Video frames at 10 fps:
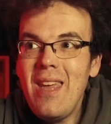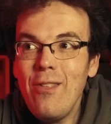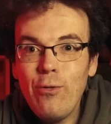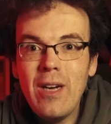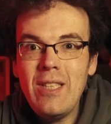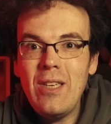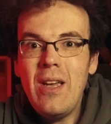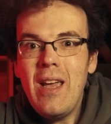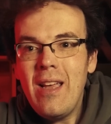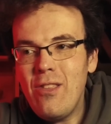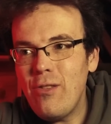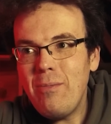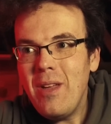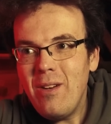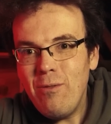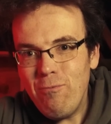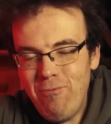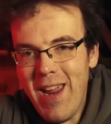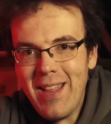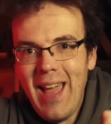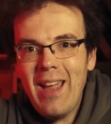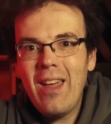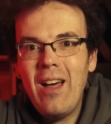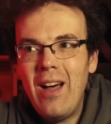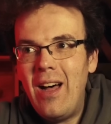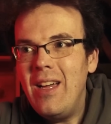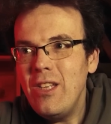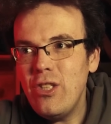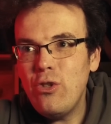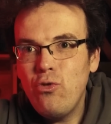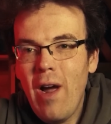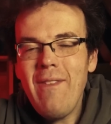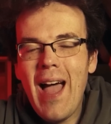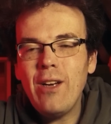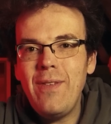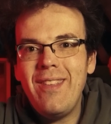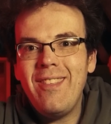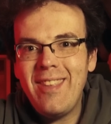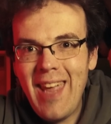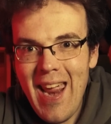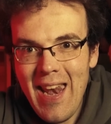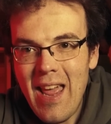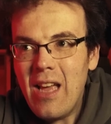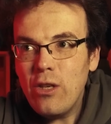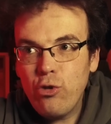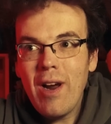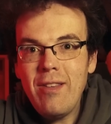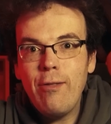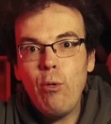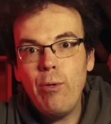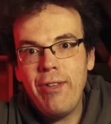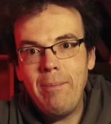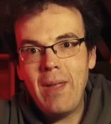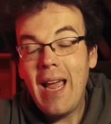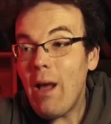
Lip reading: is trying to just ring that car, just drive out of its skin, trying to score something.